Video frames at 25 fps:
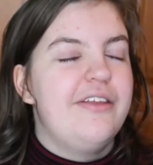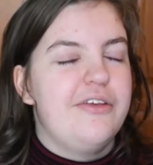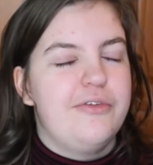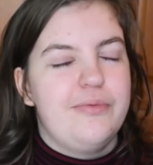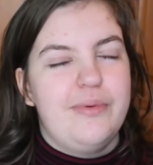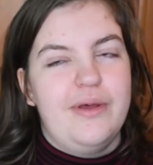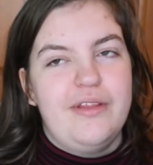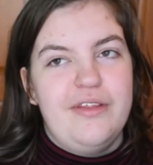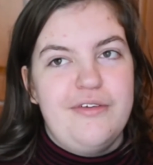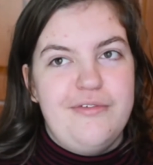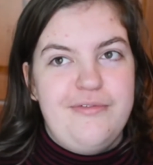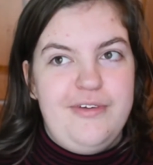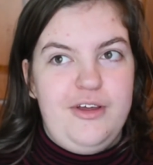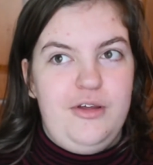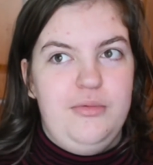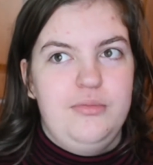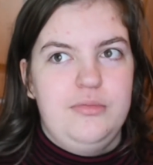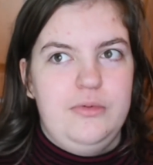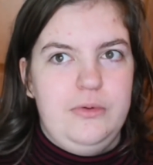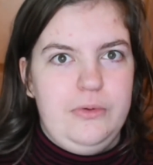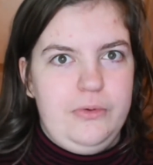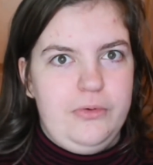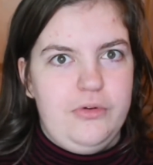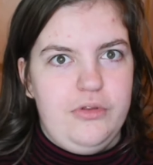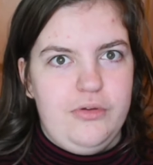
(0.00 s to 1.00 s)
it's where they
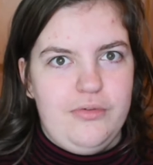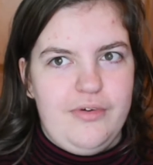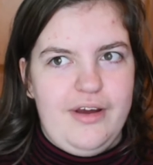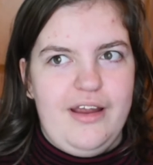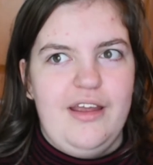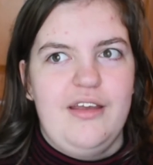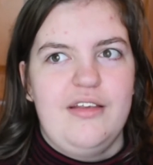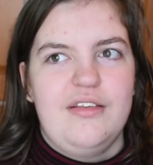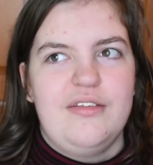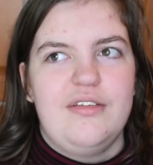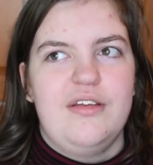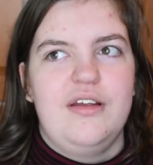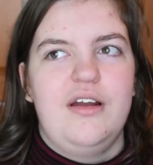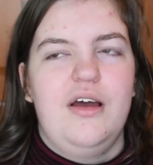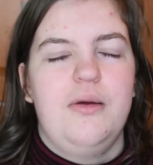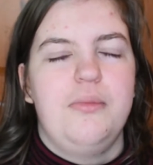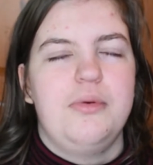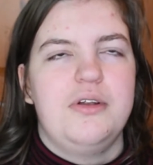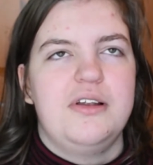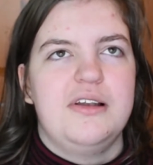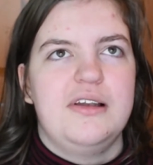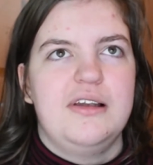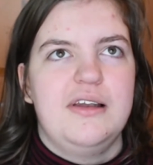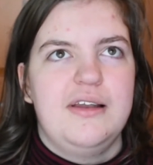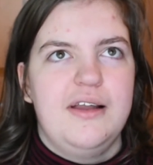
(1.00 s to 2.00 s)
filmed Lord of the Rings, and I
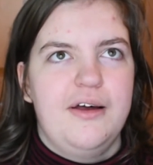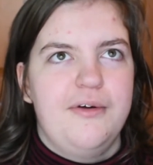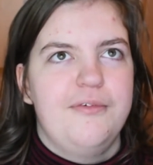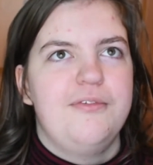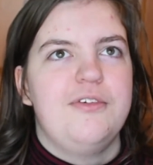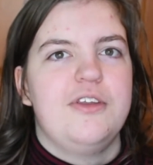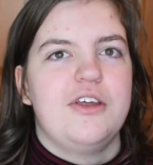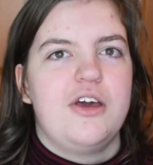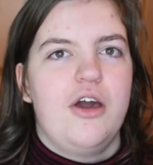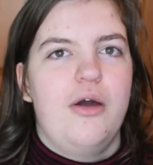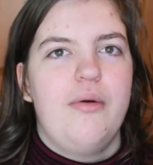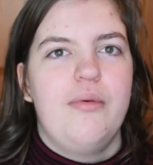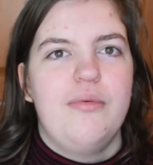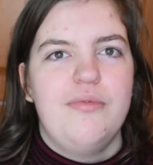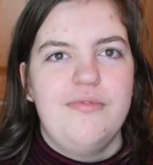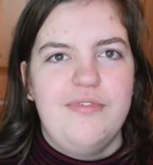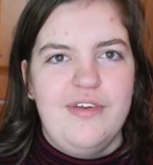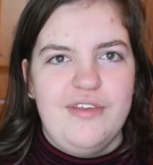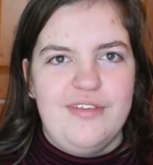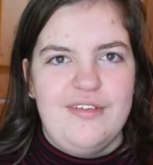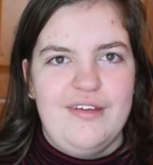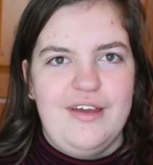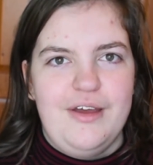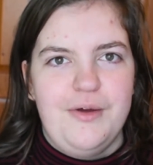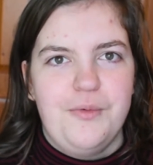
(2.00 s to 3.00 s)
would love to go and
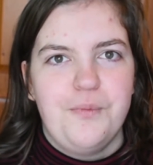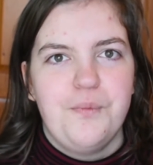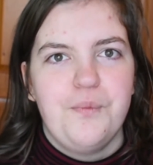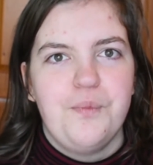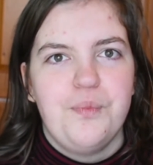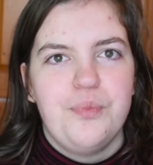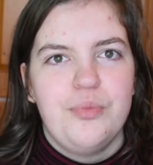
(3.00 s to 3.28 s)
visit